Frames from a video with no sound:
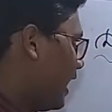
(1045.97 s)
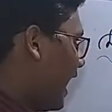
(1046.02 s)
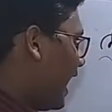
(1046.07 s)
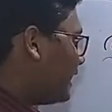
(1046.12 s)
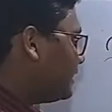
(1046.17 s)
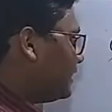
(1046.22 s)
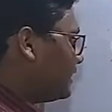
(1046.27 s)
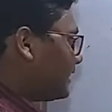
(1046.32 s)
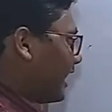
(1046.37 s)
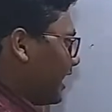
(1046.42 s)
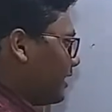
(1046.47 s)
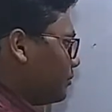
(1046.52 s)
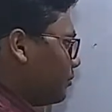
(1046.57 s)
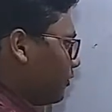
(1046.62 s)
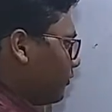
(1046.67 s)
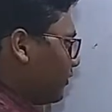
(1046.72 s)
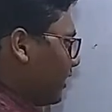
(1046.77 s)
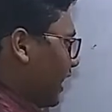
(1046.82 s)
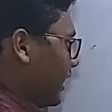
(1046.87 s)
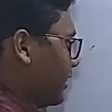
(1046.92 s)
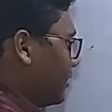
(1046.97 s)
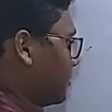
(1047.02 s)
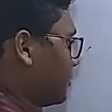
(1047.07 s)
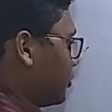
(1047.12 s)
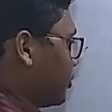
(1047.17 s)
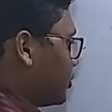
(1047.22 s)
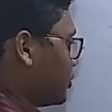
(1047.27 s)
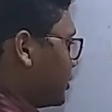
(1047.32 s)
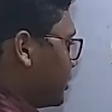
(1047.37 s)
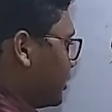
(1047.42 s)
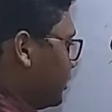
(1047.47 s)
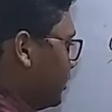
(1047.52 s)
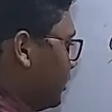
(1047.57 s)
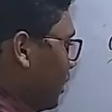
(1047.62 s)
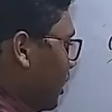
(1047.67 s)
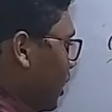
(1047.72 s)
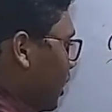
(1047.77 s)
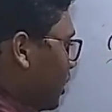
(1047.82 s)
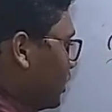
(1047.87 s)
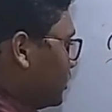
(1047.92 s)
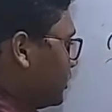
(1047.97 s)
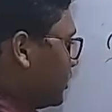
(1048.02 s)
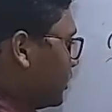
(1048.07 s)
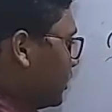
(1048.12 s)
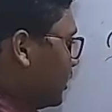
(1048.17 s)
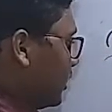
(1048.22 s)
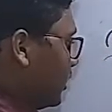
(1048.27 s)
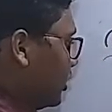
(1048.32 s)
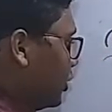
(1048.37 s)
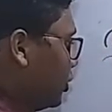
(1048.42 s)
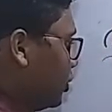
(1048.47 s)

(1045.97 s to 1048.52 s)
At the time of random motion, the